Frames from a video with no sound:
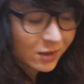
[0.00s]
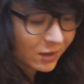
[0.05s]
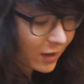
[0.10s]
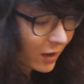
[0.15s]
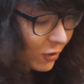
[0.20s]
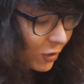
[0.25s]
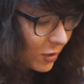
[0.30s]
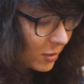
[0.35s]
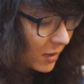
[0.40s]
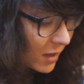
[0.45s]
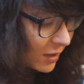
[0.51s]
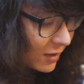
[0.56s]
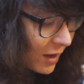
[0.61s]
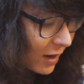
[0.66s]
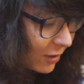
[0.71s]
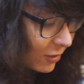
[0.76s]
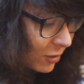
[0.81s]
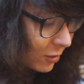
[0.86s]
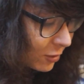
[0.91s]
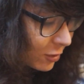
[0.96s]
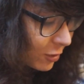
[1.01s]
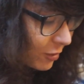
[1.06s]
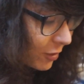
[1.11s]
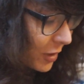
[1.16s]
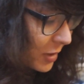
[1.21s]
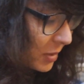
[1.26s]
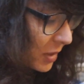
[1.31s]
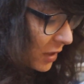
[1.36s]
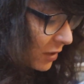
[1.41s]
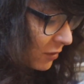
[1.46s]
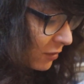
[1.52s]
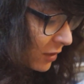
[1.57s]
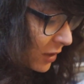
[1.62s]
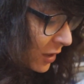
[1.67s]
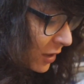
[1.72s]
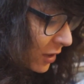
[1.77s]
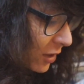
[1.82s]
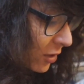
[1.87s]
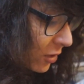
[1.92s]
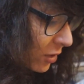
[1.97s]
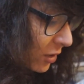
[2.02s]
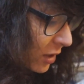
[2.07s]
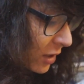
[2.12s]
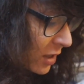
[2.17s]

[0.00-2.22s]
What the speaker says: I made that little 3-minute video.